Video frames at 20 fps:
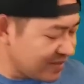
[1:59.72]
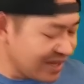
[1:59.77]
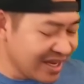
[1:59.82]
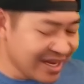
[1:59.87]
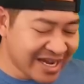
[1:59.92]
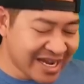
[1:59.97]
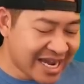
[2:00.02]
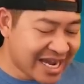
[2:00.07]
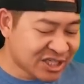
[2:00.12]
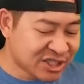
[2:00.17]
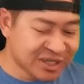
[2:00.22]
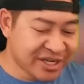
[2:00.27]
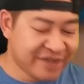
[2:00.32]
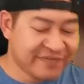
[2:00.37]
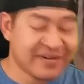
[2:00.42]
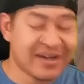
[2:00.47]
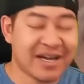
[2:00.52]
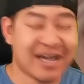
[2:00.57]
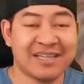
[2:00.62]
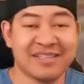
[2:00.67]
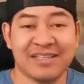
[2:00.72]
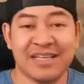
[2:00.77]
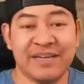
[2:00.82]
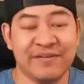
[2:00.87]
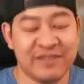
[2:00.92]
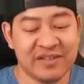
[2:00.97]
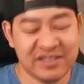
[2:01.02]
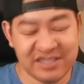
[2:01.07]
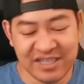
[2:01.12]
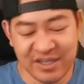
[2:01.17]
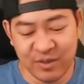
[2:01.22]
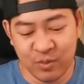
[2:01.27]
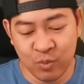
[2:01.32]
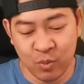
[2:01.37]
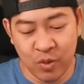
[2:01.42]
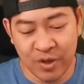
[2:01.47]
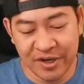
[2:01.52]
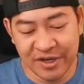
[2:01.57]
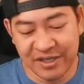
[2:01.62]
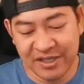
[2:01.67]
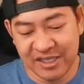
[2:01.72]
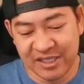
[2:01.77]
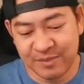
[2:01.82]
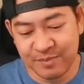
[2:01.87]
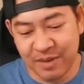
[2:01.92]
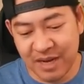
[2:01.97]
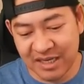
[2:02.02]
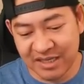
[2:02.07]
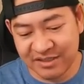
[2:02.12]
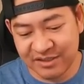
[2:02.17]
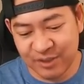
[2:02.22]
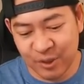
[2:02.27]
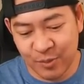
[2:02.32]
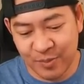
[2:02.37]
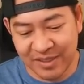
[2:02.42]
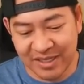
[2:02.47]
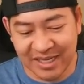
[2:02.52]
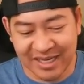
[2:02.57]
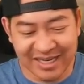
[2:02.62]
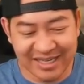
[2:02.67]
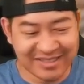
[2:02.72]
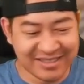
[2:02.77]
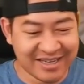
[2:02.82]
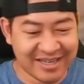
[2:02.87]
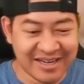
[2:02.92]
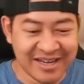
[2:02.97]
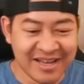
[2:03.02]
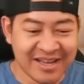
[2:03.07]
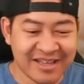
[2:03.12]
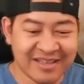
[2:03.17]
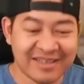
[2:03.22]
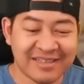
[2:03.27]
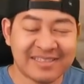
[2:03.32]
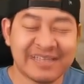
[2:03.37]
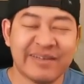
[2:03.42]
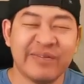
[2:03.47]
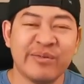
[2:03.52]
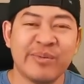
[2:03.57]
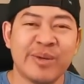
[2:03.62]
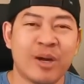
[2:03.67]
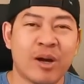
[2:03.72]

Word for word: I actually have not even seen one of these boxes open. Like I said, they seem to be